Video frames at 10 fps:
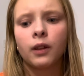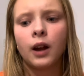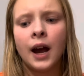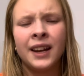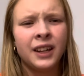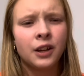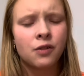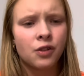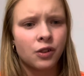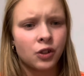I didn't hear
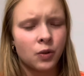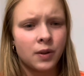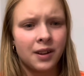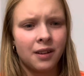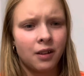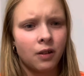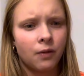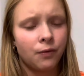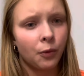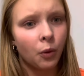the story
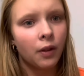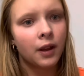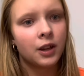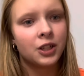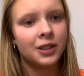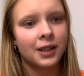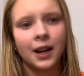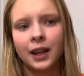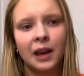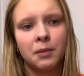fully. She just
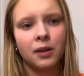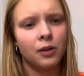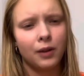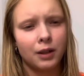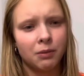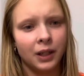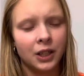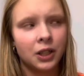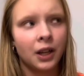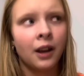kind of gave me a little
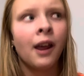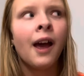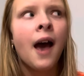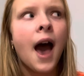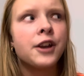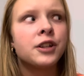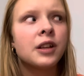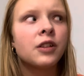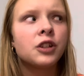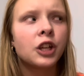explanation and she
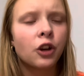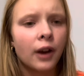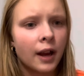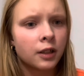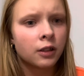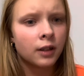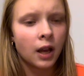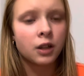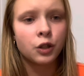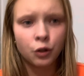said that she cracked her
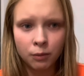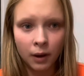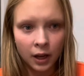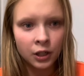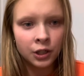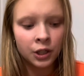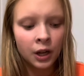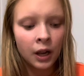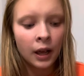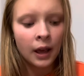neck too much
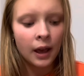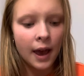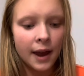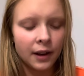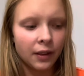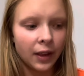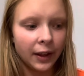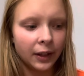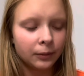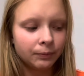and it
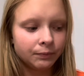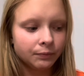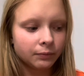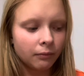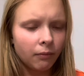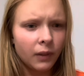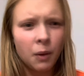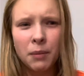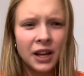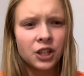like
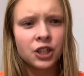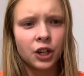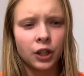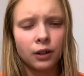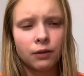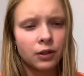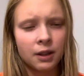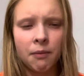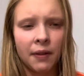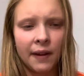pinched a nerve or
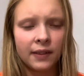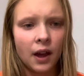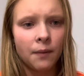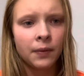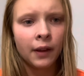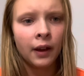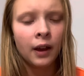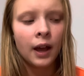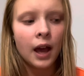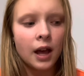something like that.
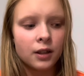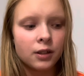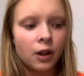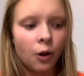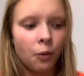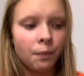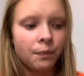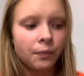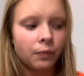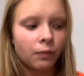And so
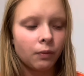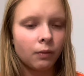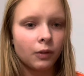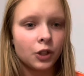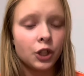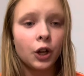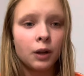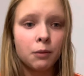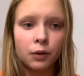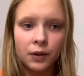she
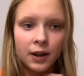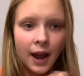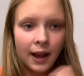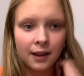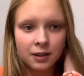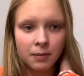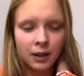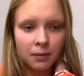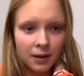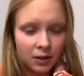couldn't move her neck because it made
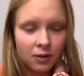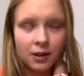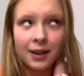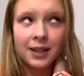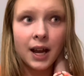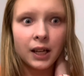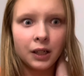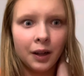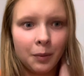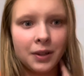the muscles like
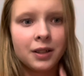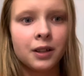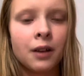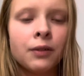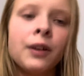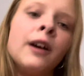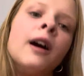tighten up and stuff.